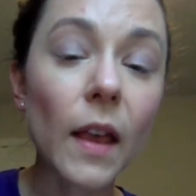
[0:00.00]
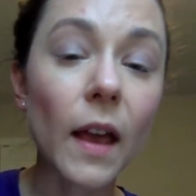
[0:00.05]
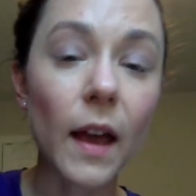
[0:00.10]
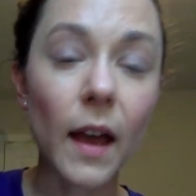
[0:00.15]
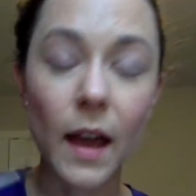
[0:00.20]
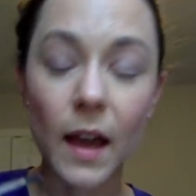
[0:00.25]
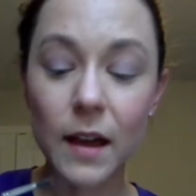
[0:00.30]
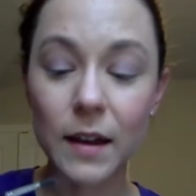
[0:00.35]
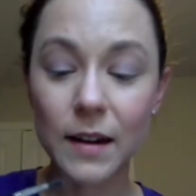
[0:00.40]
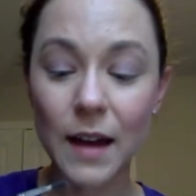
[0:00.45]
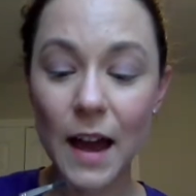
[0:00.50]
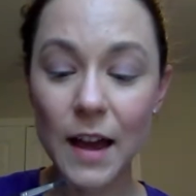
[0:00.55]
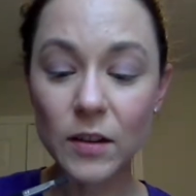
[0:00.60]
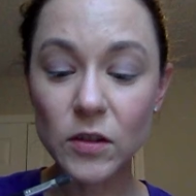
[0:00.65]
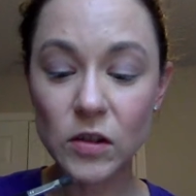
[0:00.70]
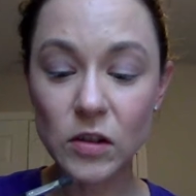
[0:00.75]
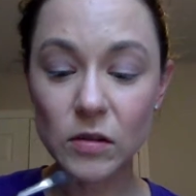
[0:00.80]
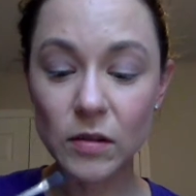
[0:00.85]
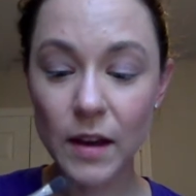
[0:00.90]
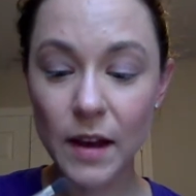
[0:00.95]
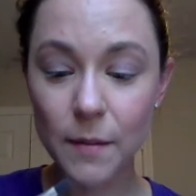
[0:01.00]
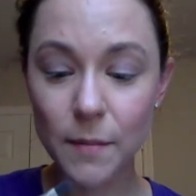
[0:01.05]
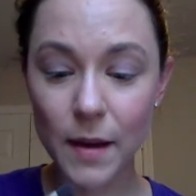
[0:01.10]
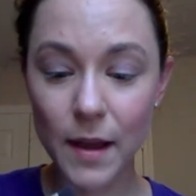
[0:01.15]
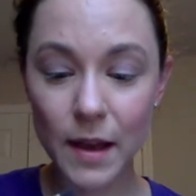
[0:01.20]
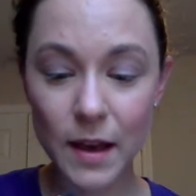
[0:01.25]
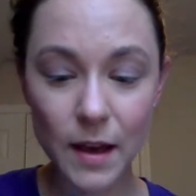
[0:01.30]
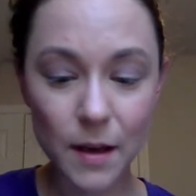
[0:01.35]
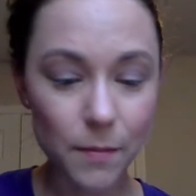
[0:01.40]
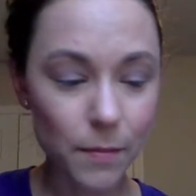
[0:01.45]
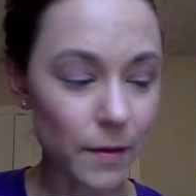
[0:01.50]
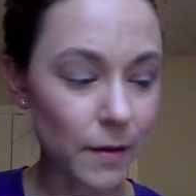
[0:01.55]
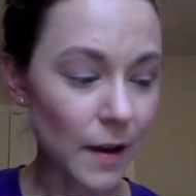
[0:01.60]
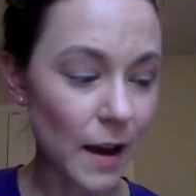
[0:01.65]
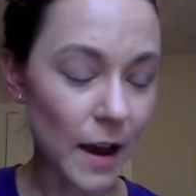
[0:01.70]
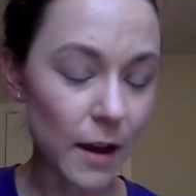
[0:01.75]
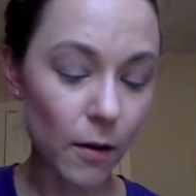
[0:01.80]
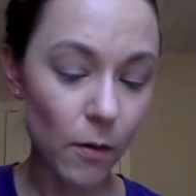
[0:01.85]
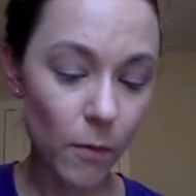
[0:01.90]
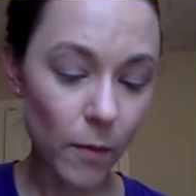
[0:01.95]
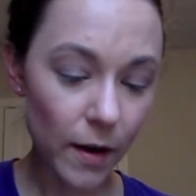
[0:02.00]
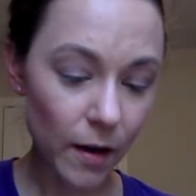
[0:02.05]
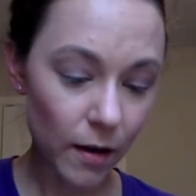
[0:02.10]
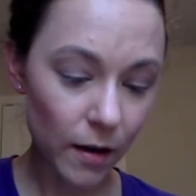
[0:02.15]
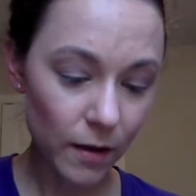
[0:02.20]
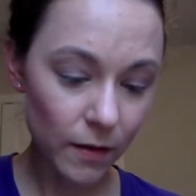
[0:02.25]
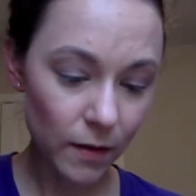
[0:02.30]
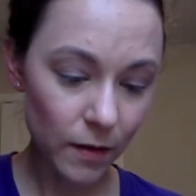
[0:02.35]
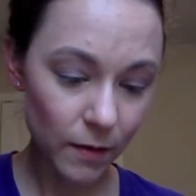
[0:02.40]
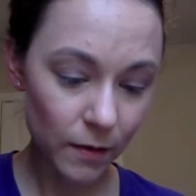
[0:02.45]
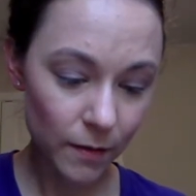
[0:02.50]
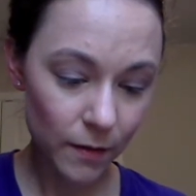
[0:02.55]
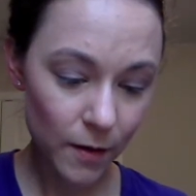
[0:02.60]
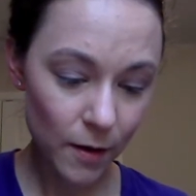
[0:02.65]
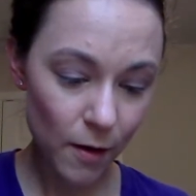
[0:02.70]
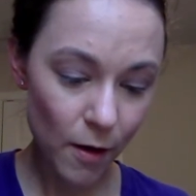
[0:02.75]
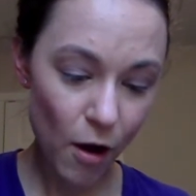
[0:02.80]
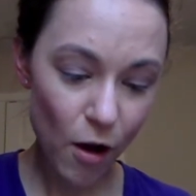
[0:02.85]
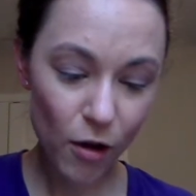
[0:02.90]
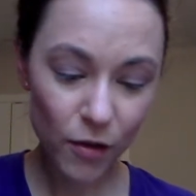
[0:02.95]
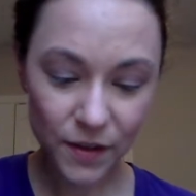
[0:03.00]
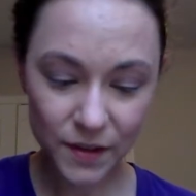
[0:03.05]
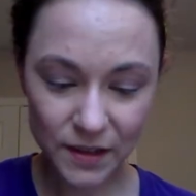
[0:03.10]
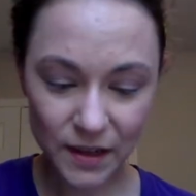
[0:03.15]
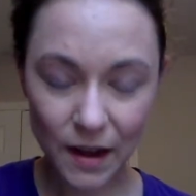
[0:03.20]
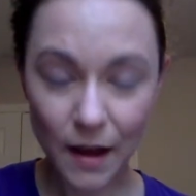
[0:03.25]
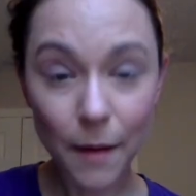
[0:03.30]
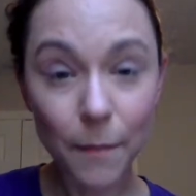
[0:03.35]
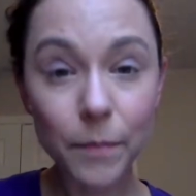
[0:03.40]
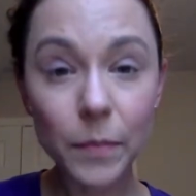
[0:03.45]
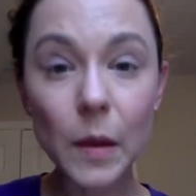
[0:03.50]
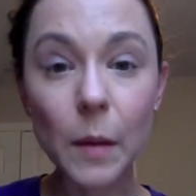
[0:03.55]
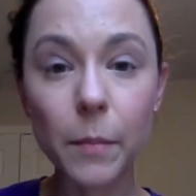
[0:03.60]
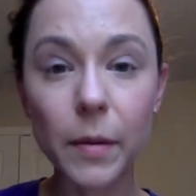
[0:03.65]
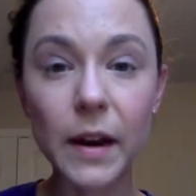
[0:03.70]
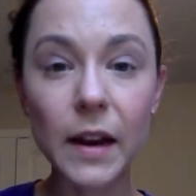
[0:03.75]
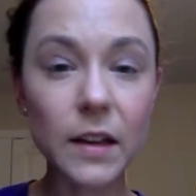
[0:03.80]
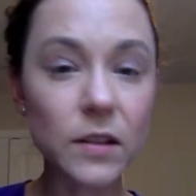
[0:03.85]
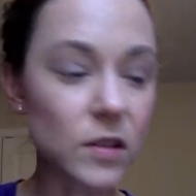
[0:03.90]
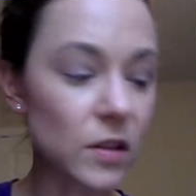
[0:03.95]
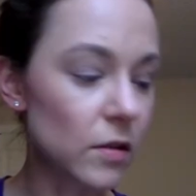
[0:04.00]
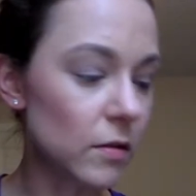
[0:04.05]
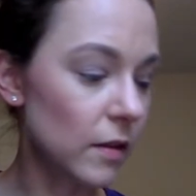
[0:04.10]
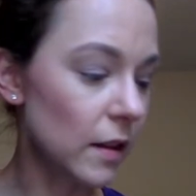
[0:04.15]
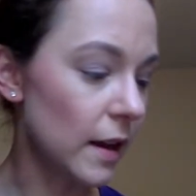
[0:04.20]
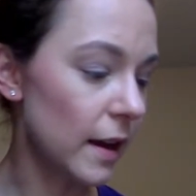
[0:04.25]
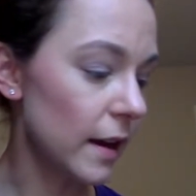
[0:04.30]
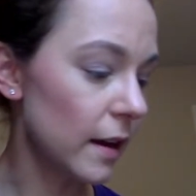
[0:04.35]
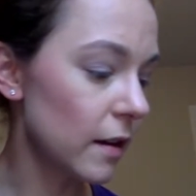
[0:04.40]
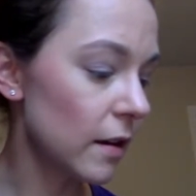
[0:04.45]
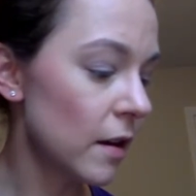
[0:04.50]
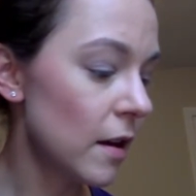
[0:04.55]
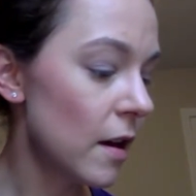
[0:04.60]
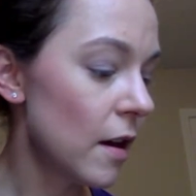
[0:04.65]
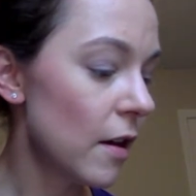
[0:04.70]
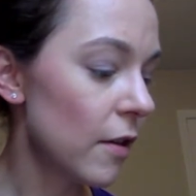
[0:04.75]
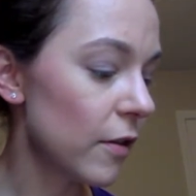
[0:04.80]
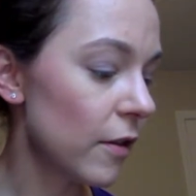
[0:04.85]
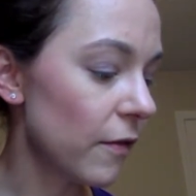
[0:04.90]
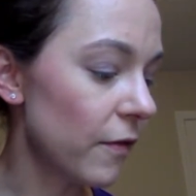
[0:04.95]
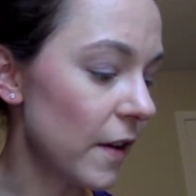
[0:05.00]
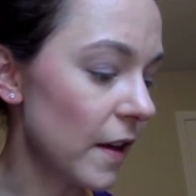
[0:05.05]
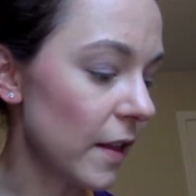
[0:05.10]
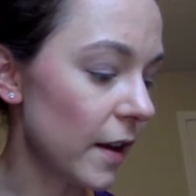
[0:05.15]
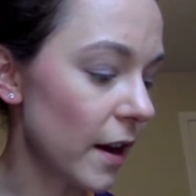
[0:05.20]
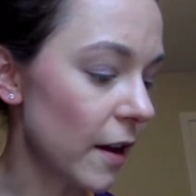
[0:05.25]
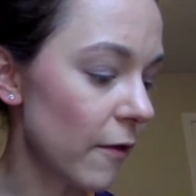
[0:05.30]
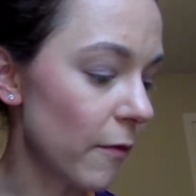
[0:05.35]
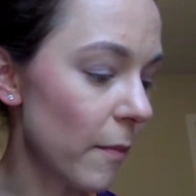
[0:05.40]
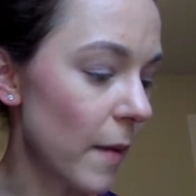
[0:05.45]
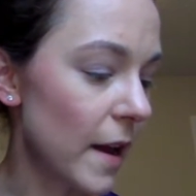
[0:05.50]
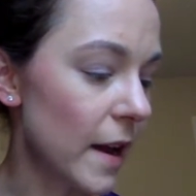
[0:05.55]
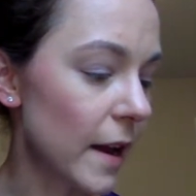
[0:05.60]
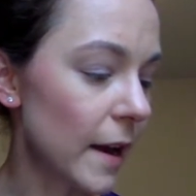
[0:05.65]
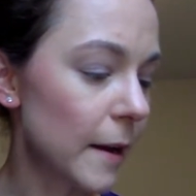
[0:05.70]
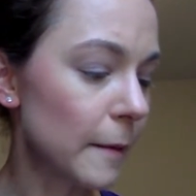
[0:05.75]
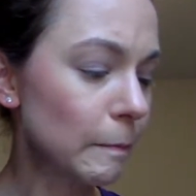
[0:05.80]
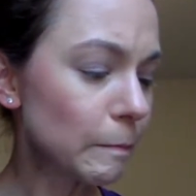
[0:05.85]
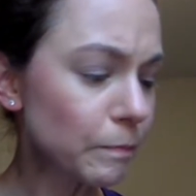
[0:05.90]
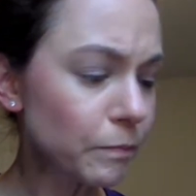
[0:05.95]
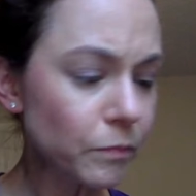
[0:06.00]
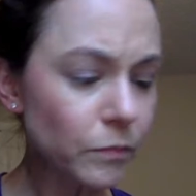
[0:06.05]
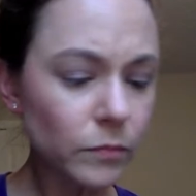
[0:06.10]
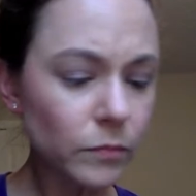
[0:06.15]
And I do like makeup. I don't wear it all the time, but I do like the feeling of makeup